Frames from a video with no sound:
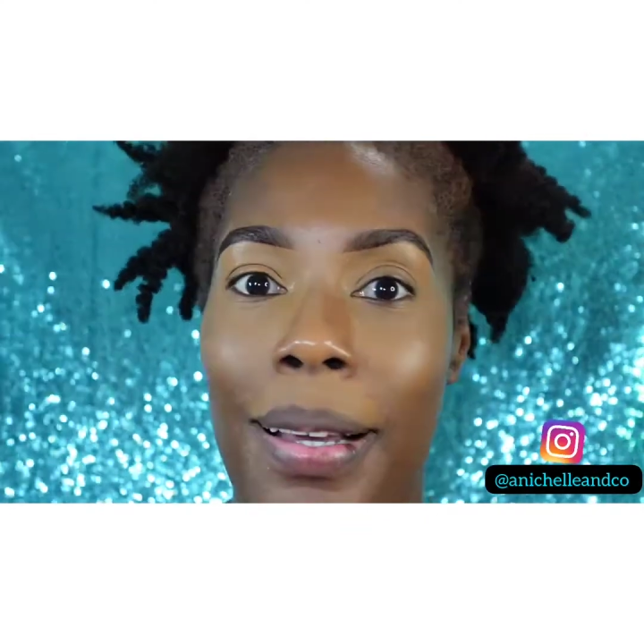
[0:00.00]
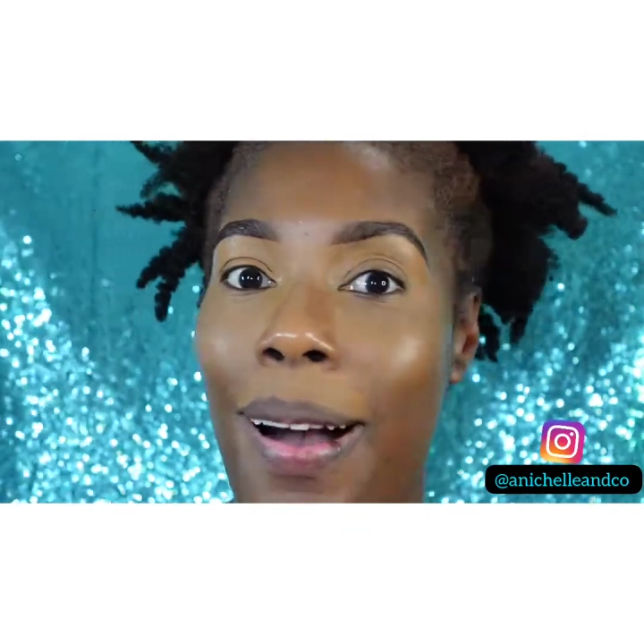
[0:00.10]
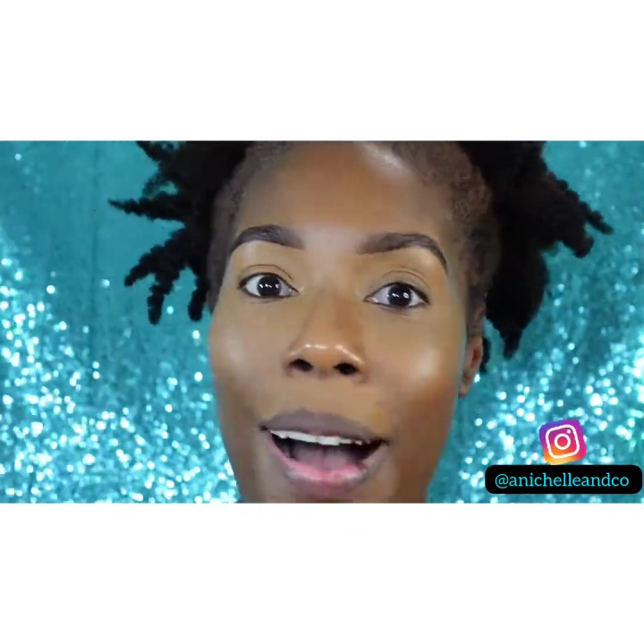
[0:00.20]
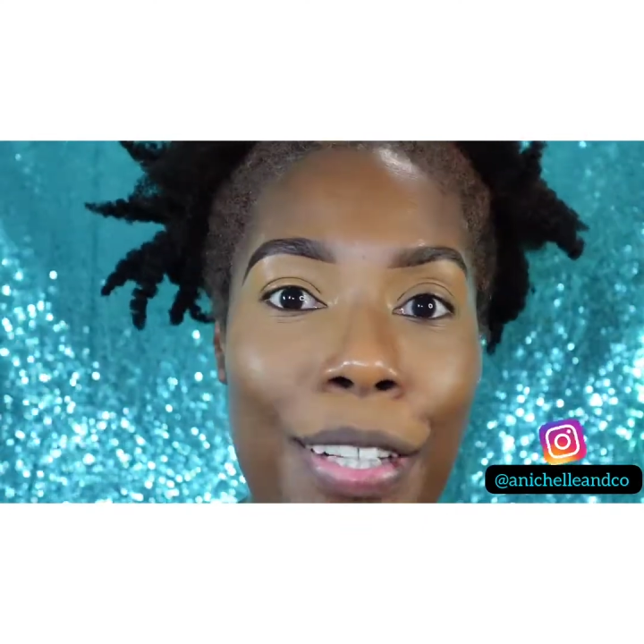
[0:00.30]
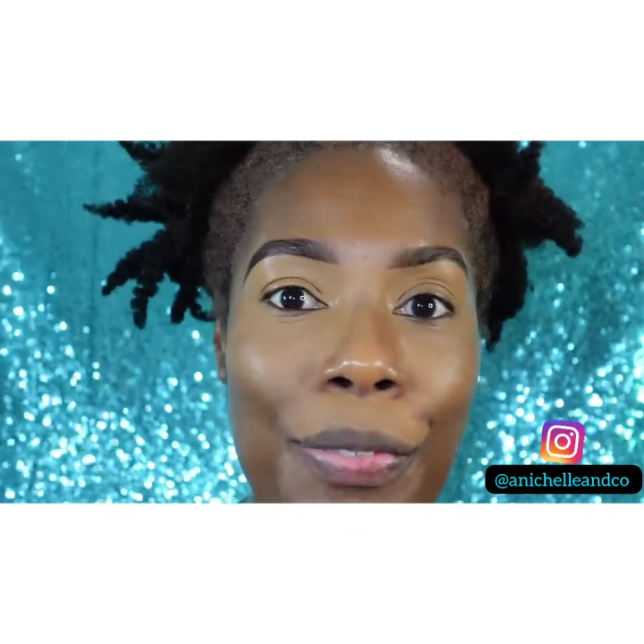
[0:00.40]

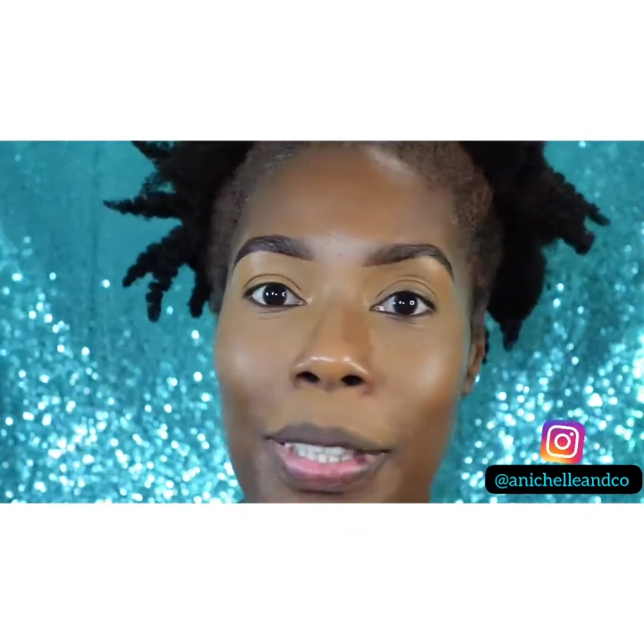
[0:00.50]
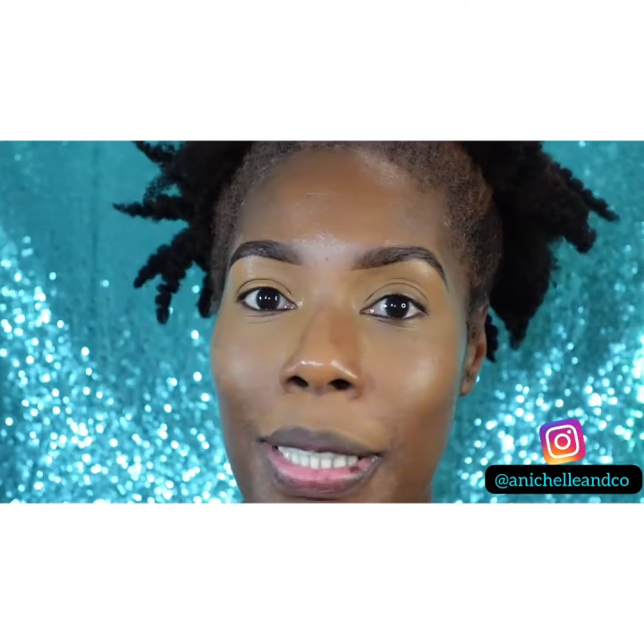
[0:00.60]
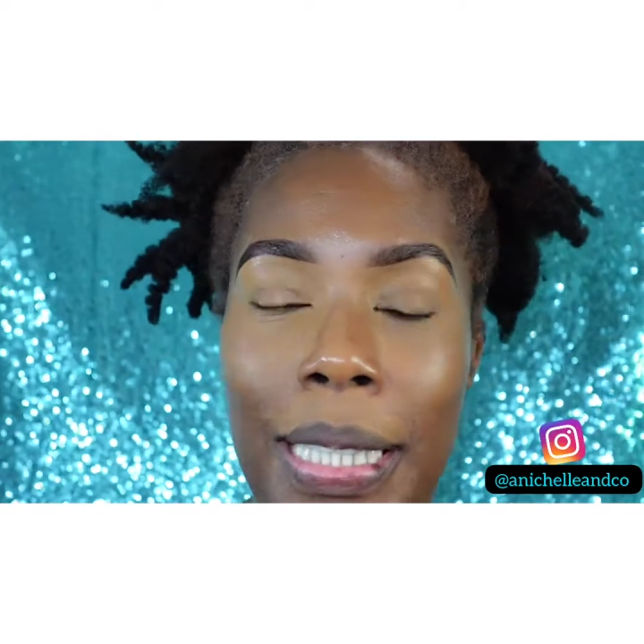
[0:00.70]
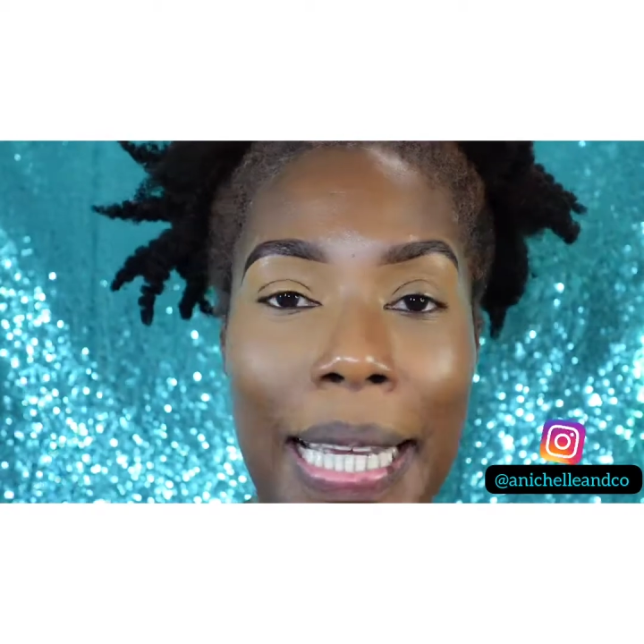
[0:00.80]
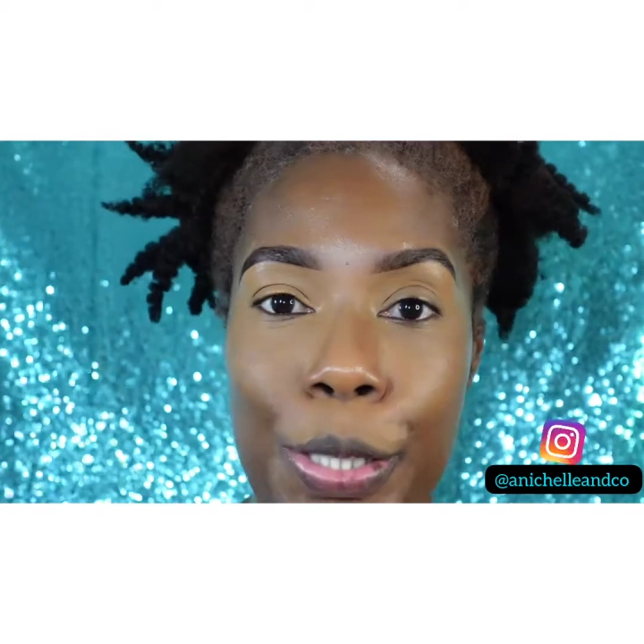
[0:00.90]

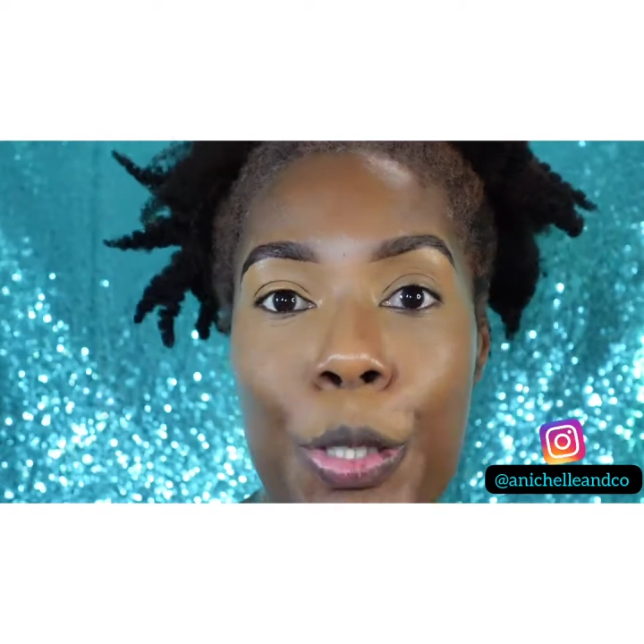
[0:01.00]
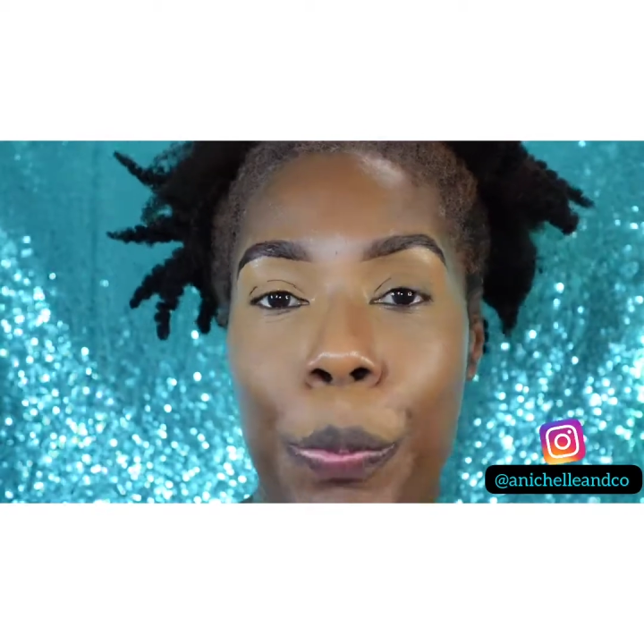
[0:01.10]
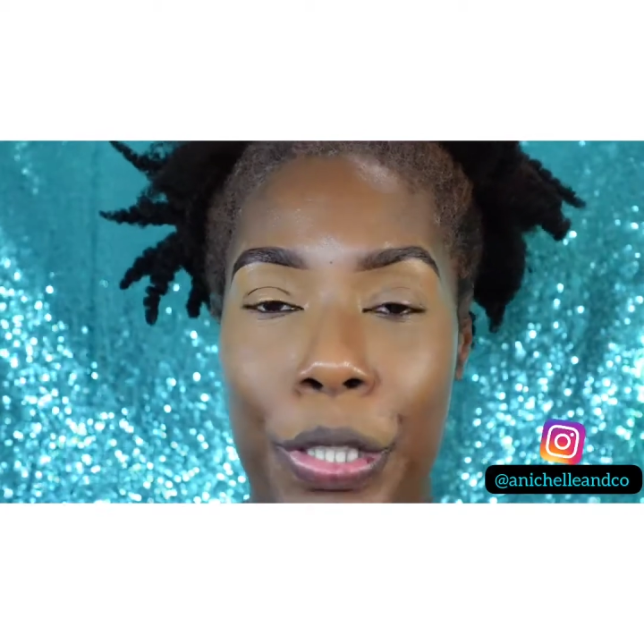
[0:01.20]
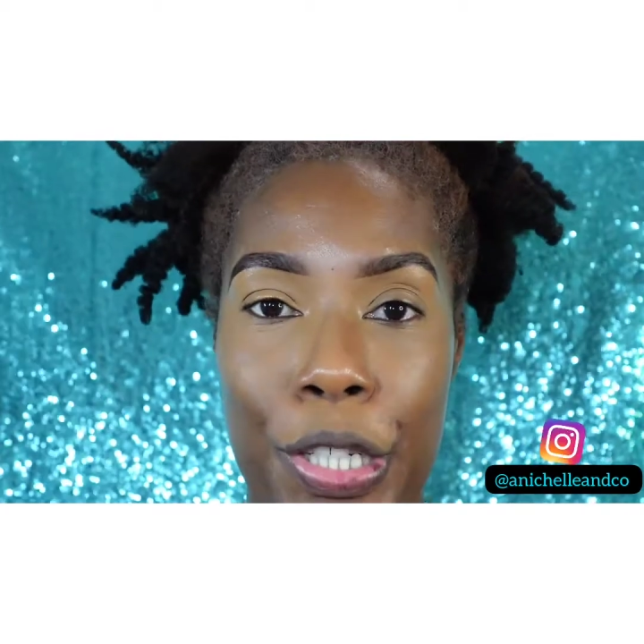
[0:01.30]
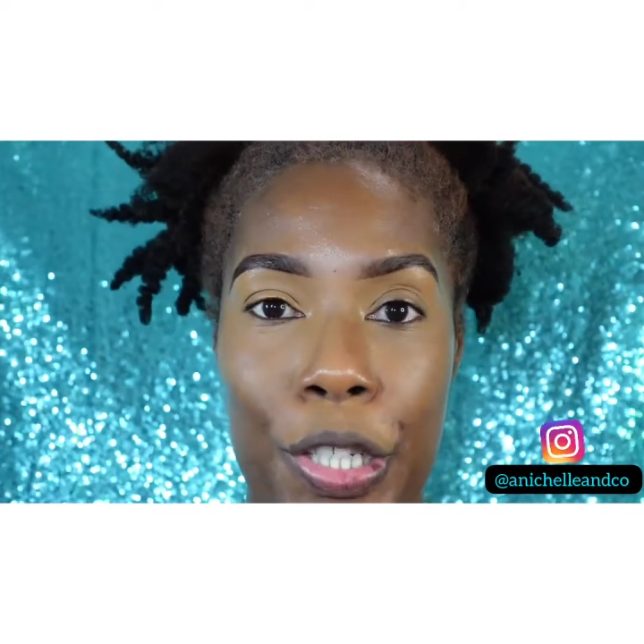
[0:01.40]
carnival
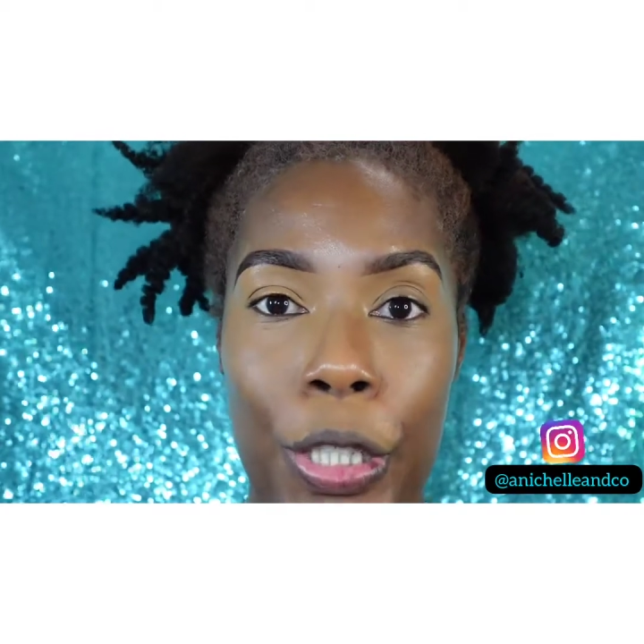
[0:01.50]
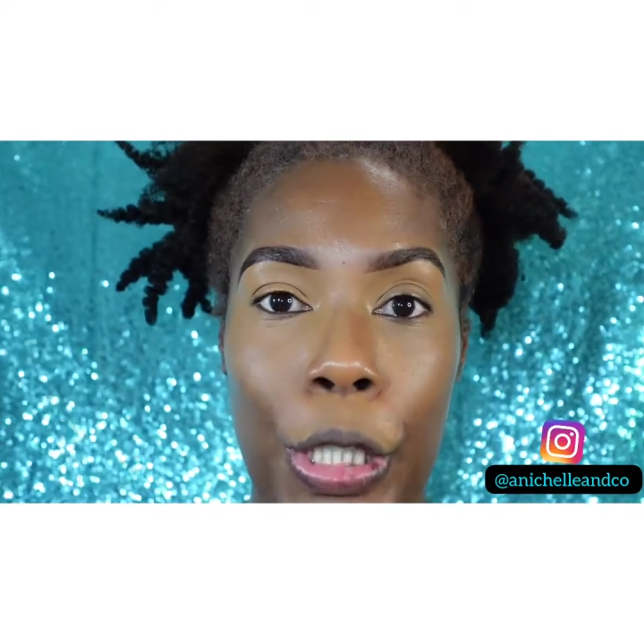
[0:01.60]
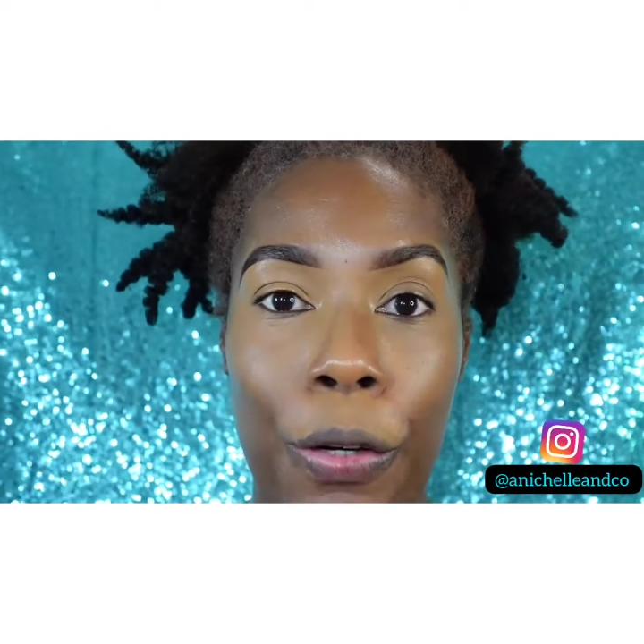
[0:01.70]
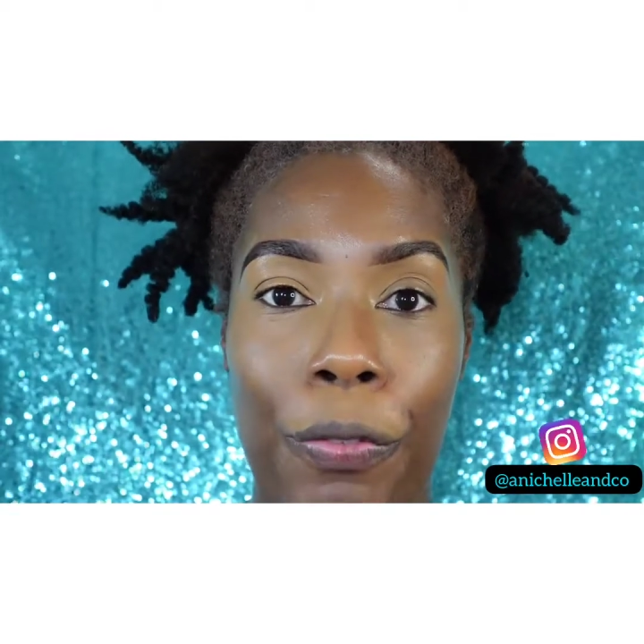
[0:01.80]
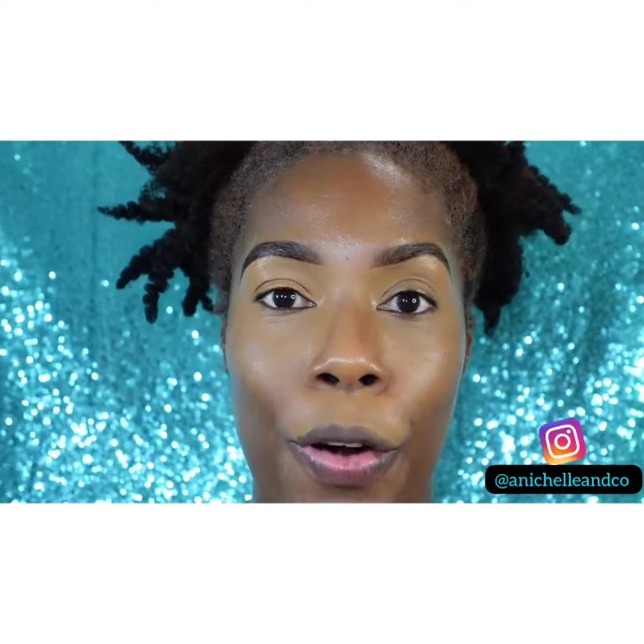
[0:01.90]
inspiration
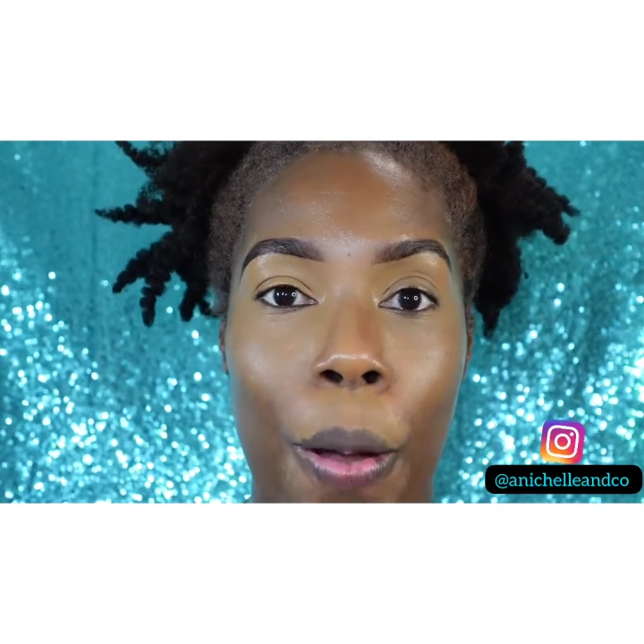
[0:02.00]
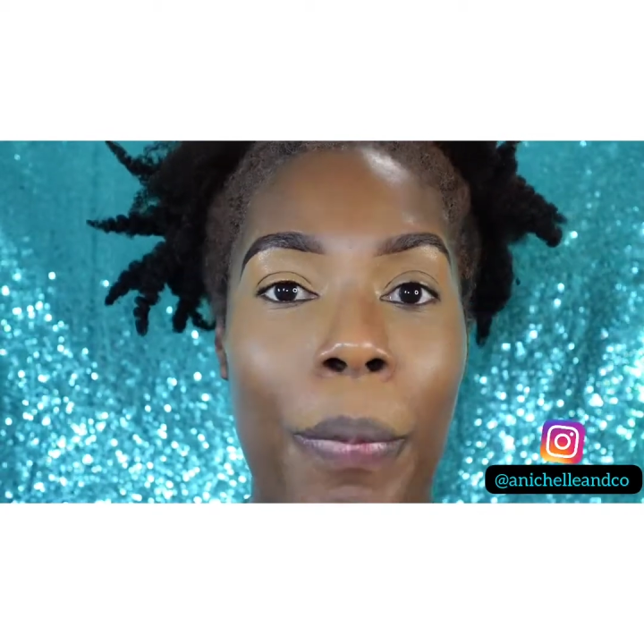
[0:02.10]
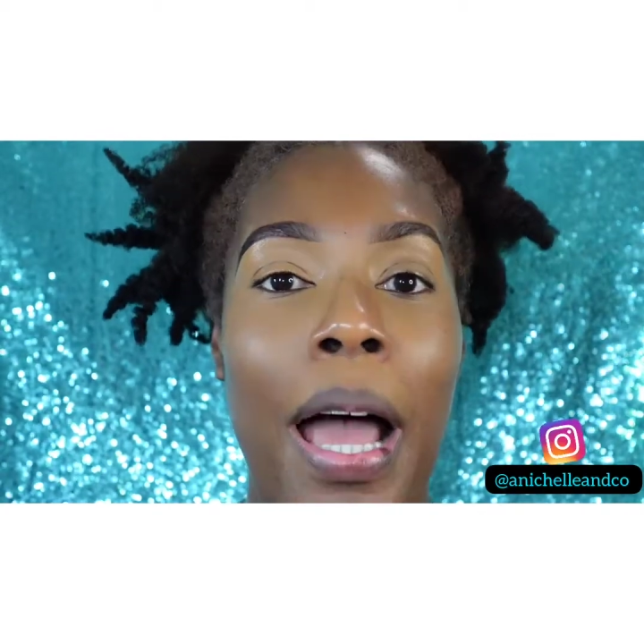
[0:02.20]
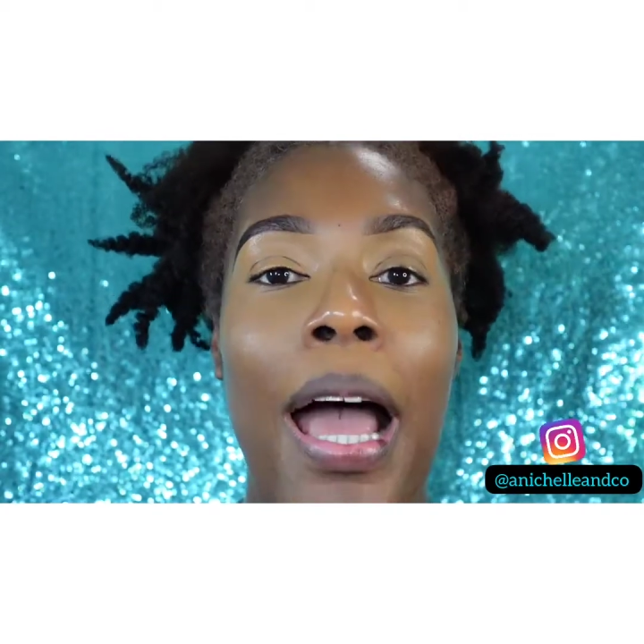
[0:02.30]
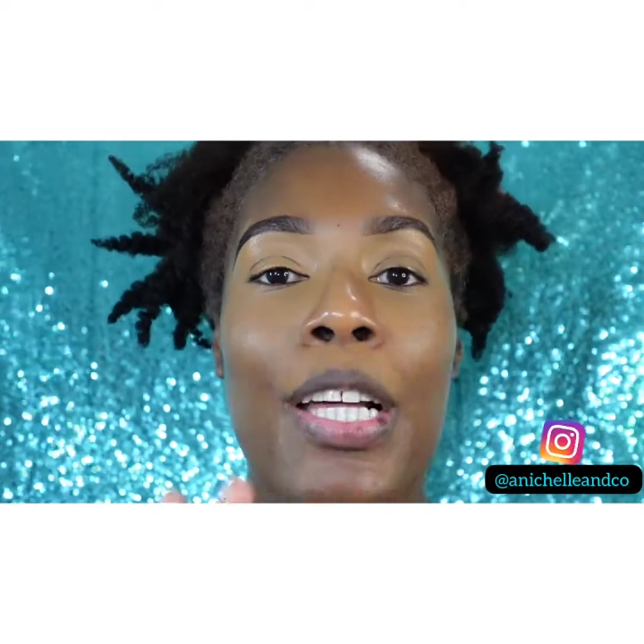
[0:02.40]
look from